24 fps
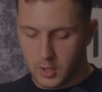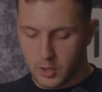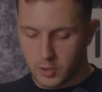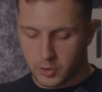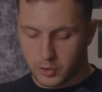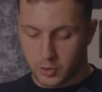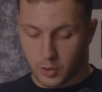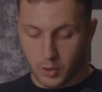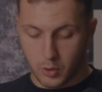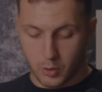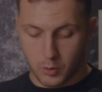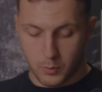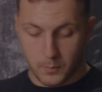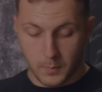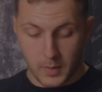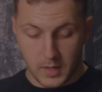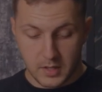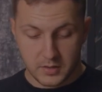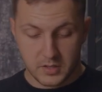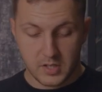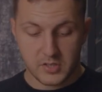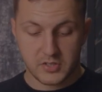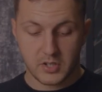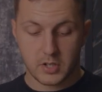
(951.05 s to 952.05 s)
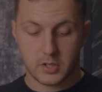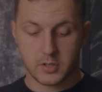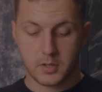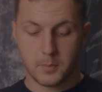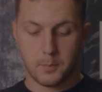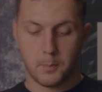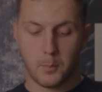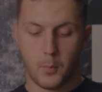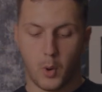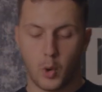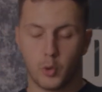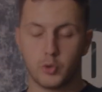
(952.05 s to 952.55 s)
So these are the
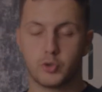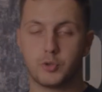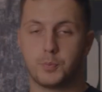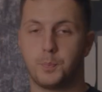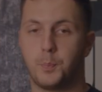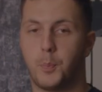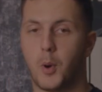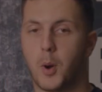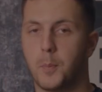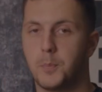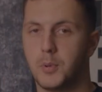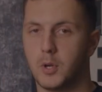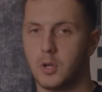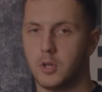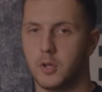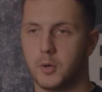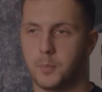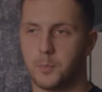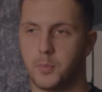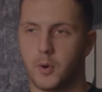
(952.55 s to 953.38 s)
most popular